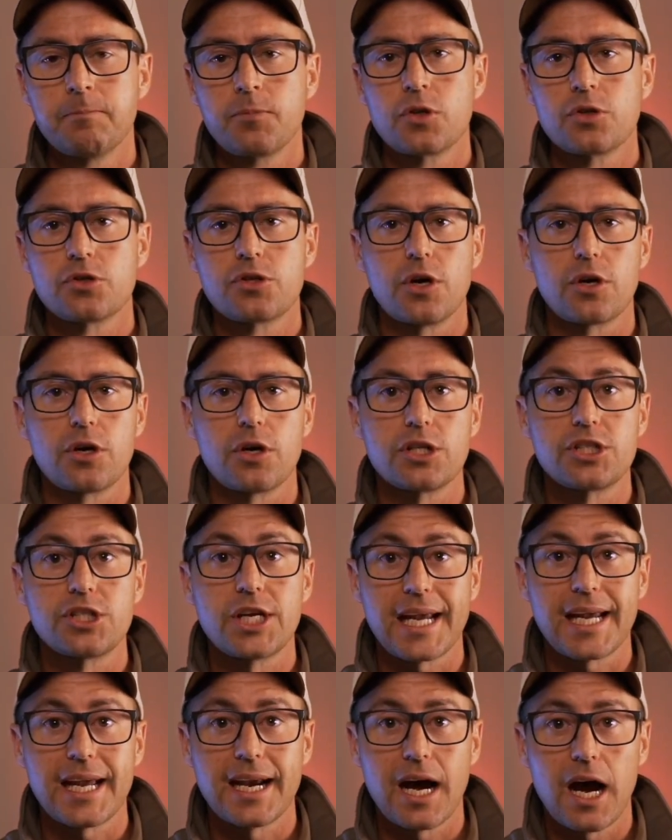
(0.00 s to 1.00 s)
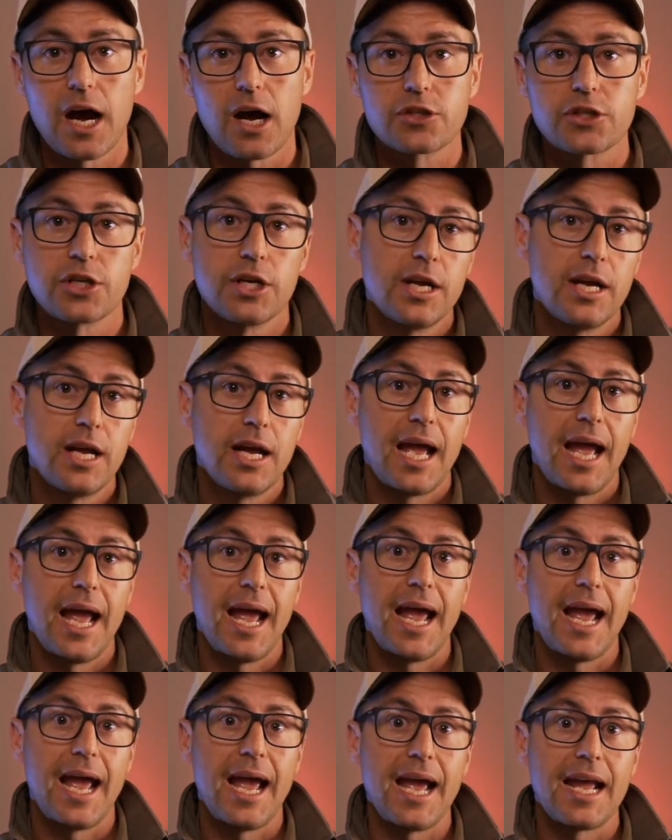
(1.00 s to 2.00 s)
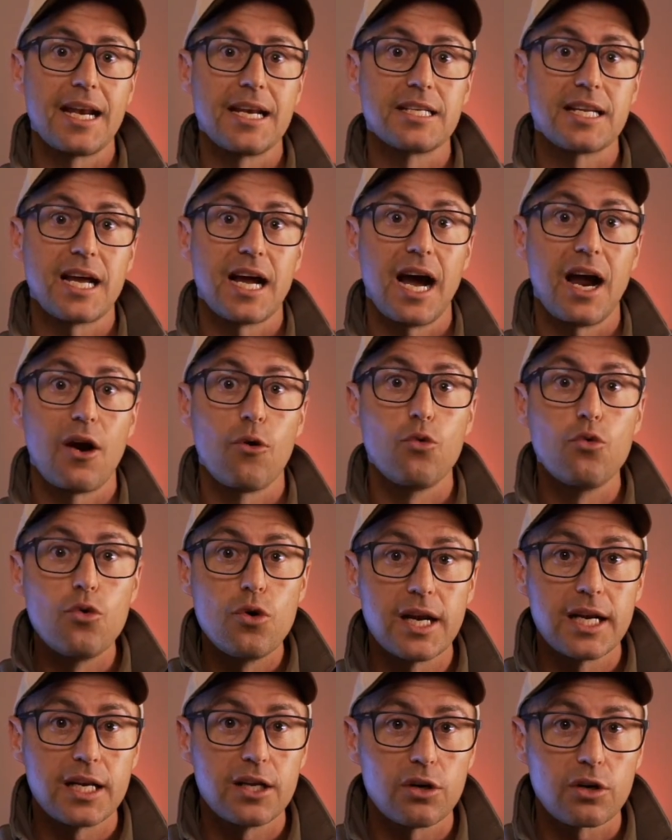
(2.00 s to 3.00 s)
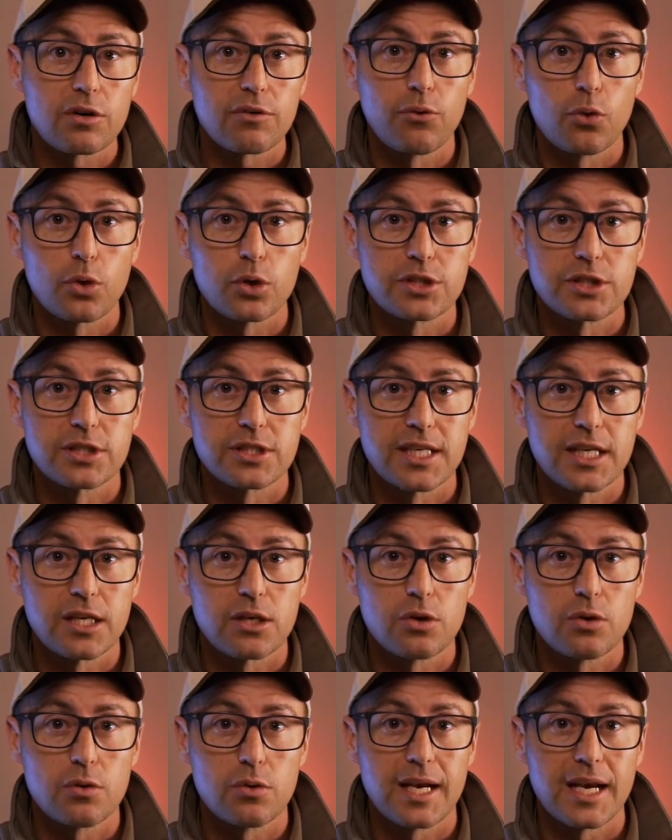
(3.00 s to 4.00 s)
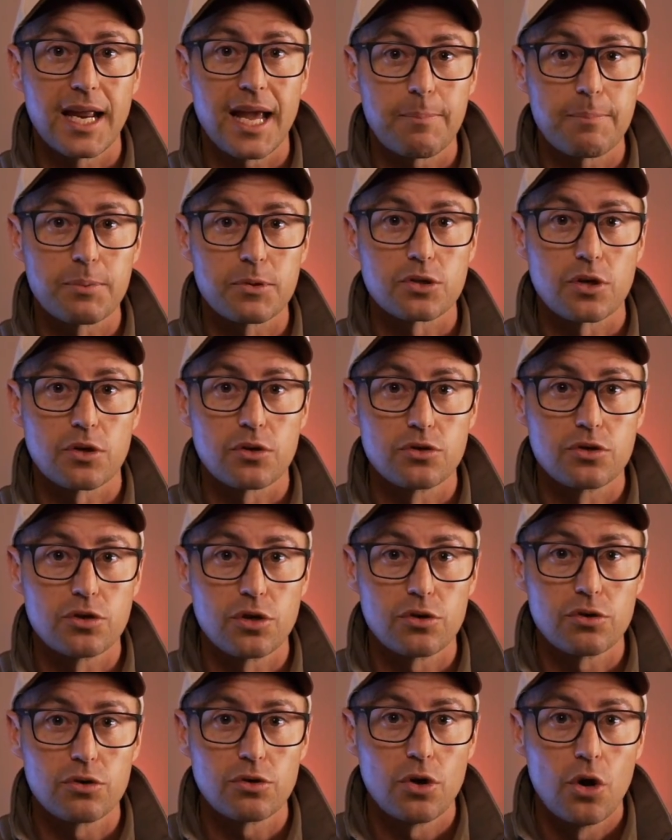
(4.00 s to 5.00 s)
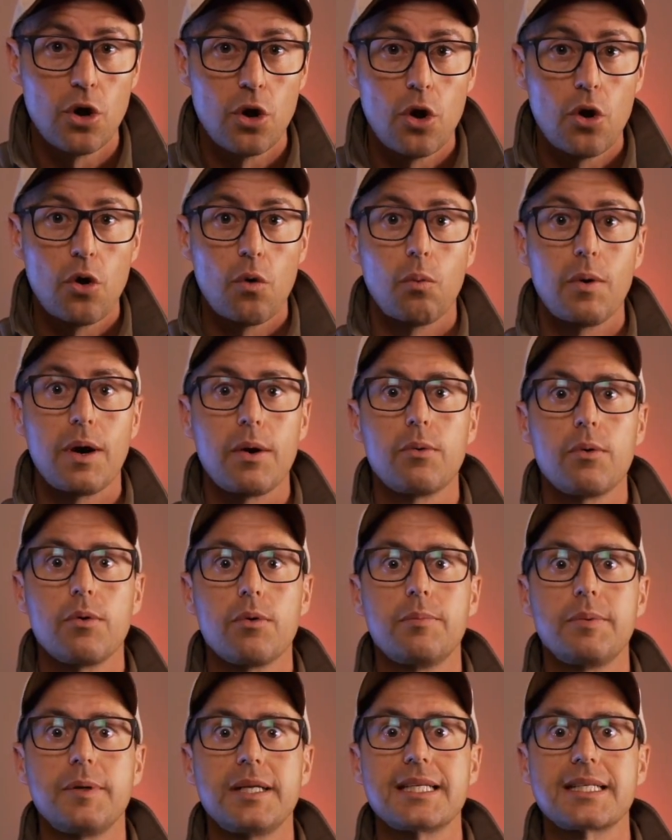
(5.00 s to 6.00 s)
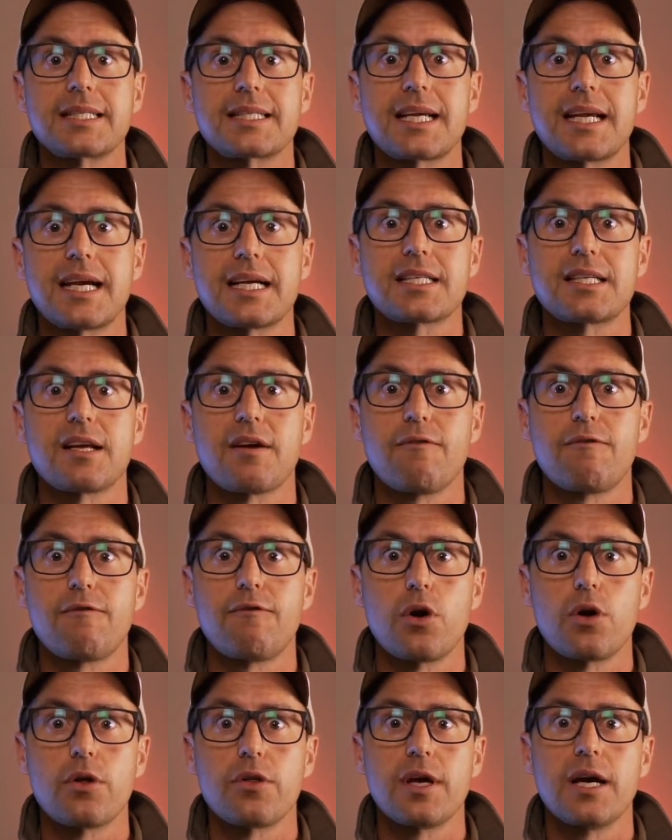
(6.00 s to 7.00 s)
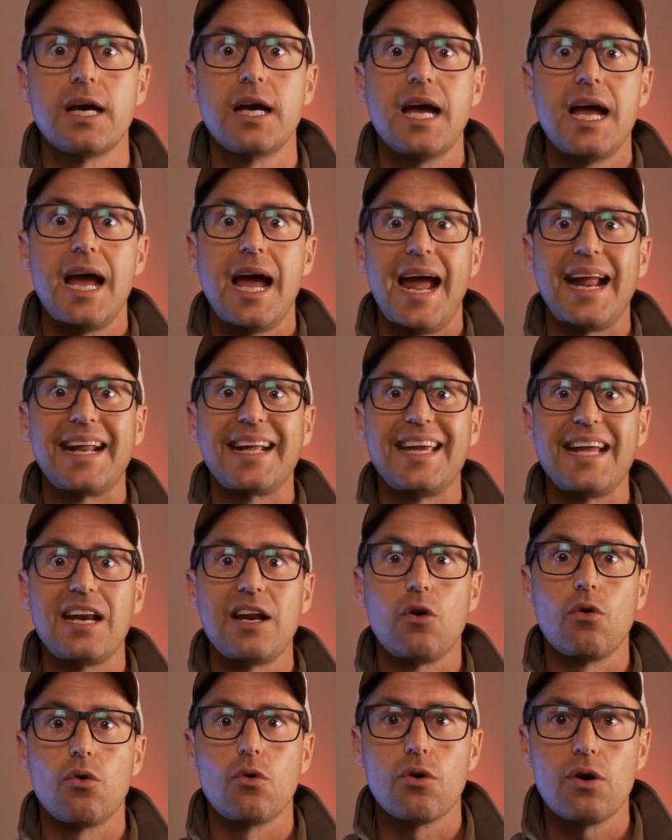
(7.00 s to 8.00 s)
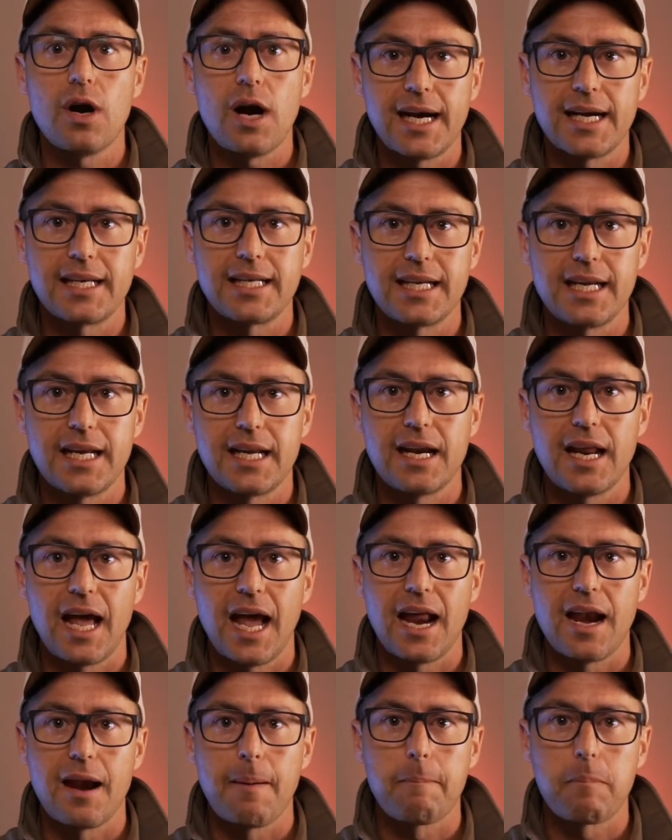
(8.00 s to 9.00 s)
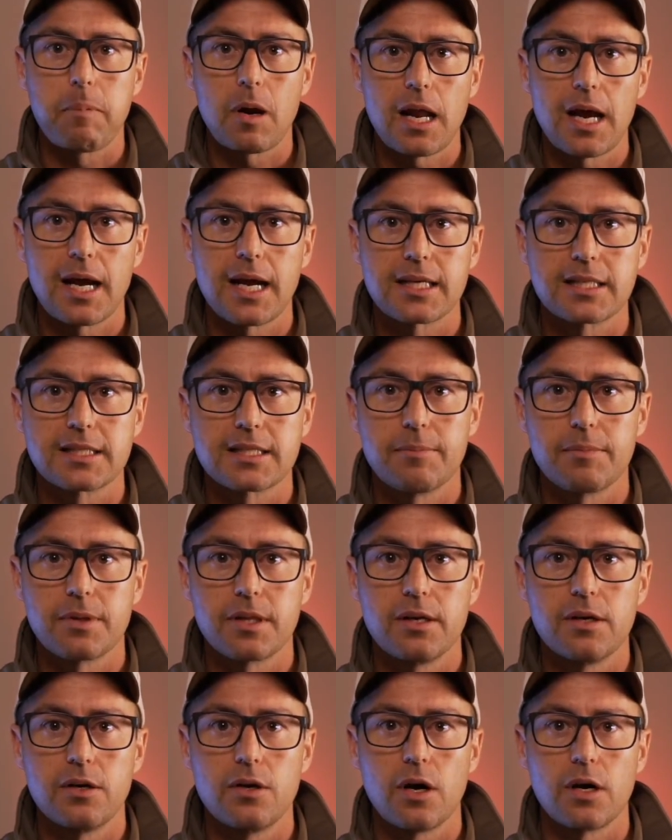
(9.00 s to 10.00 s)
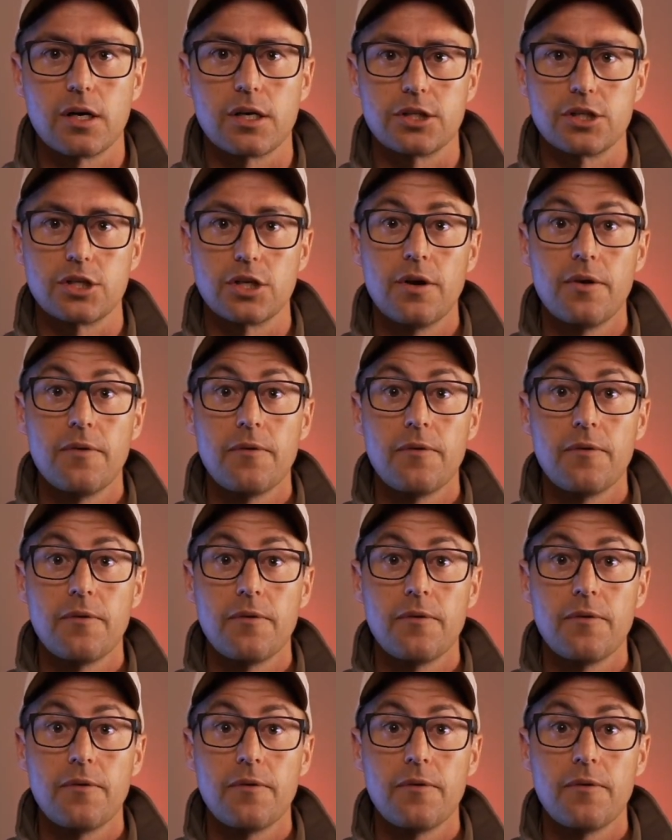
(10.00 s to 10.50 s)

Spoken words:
So go check it out, and I really look forward to seeing you in episode 2, where we will be discussing further and getting right in and applying some of the knowledge.